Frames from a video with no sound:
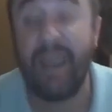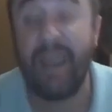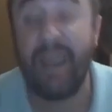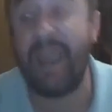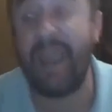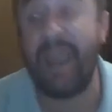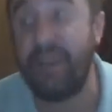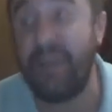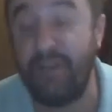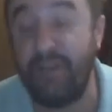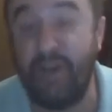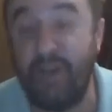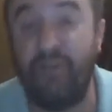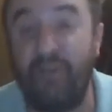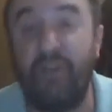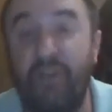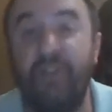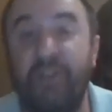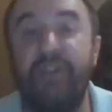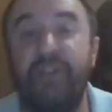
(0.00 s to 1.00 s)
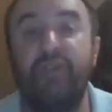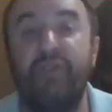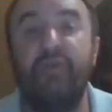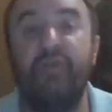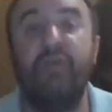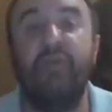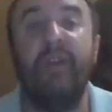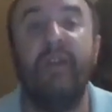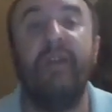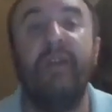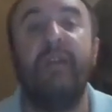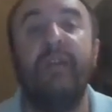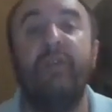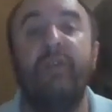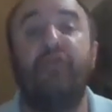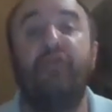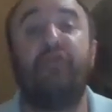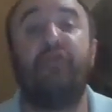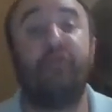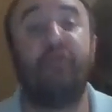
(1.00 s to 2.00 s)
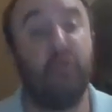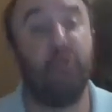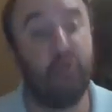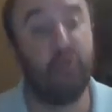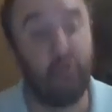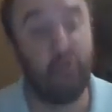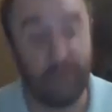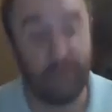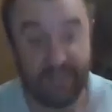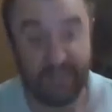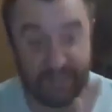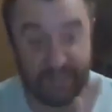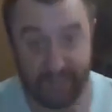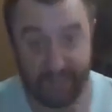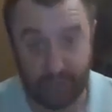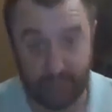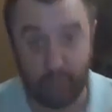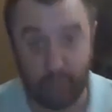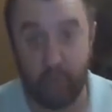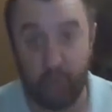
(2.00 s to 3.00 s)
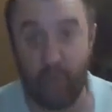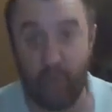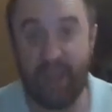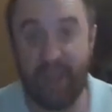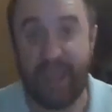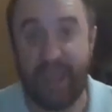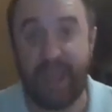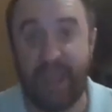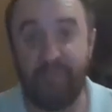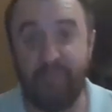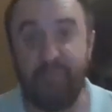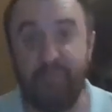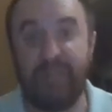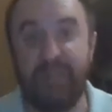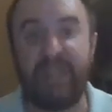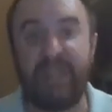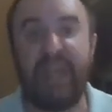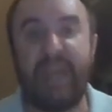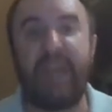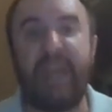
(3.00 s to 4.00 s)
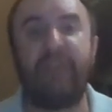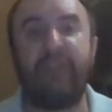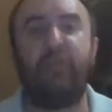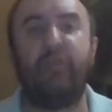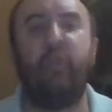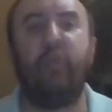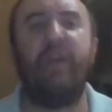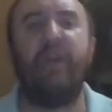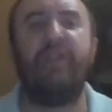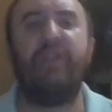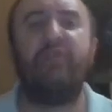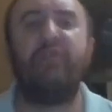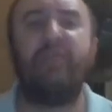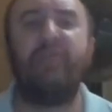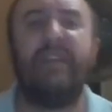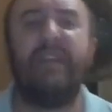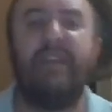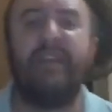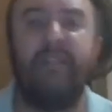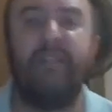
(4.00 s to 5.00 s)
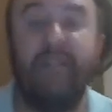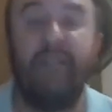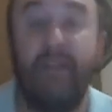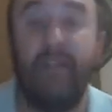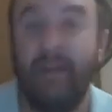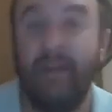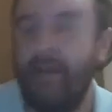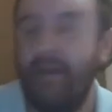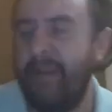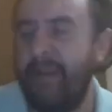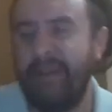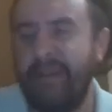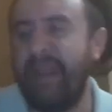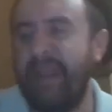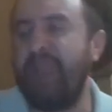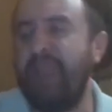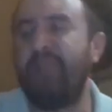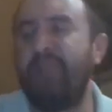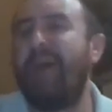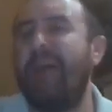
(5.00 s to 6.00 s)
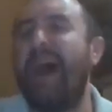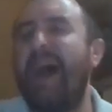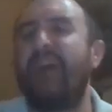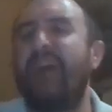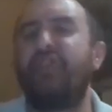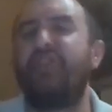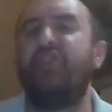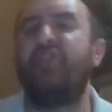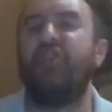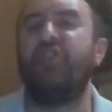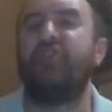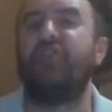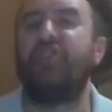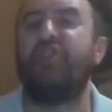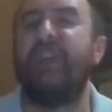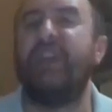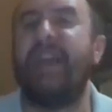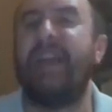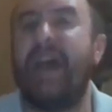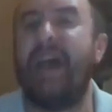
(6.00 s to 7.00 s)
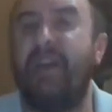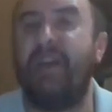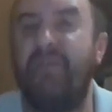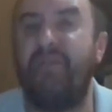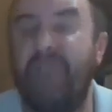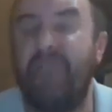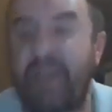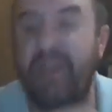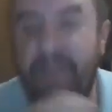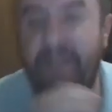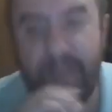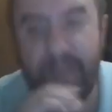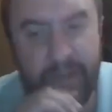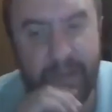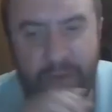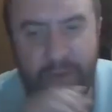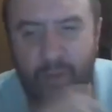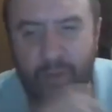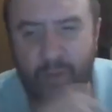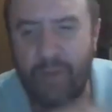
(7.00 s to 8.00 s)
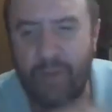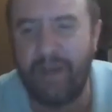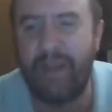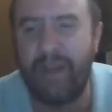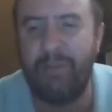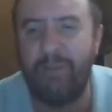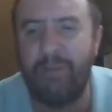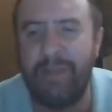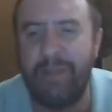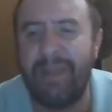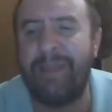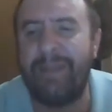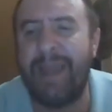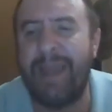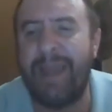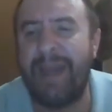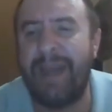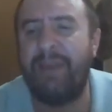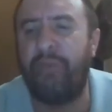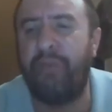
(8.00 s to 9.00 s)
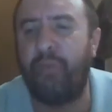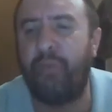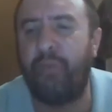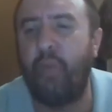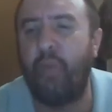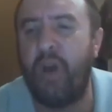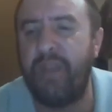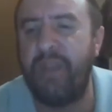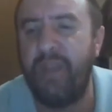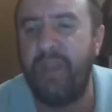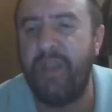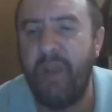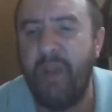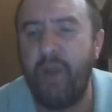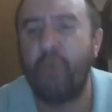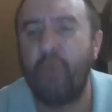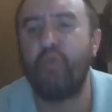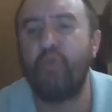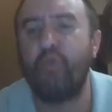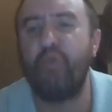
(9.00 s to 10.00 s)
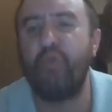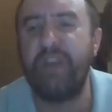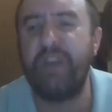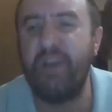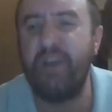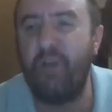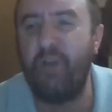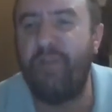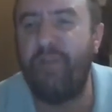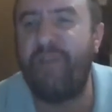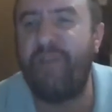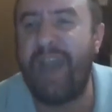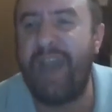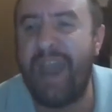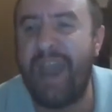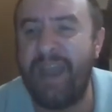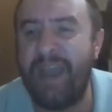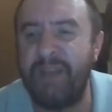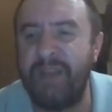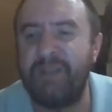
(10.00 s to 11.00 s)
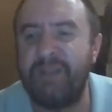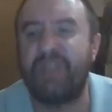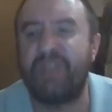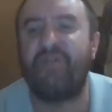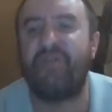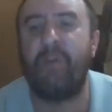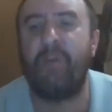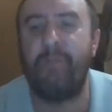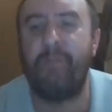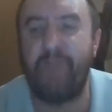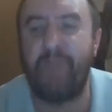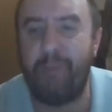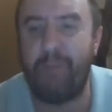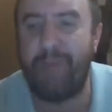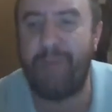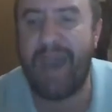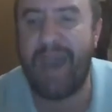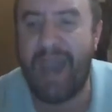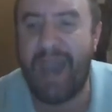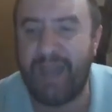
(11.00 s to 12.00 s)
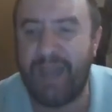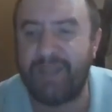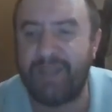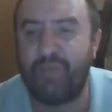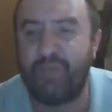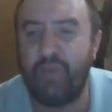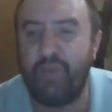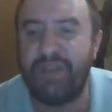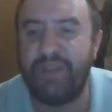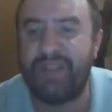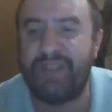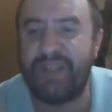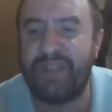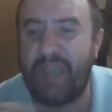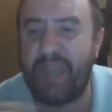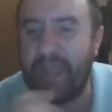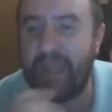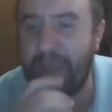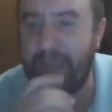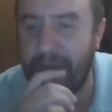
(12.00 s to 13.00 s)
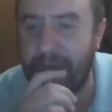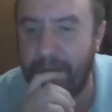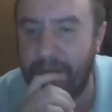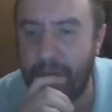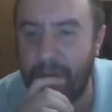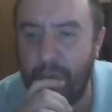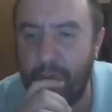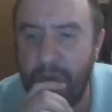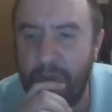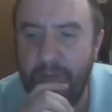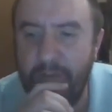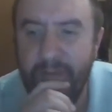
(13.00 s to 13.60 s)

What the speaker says: AEW through this NBA Twitter deal, they bashed the shit out of it. You know what I mean? That is what real fans from the past would say, you know?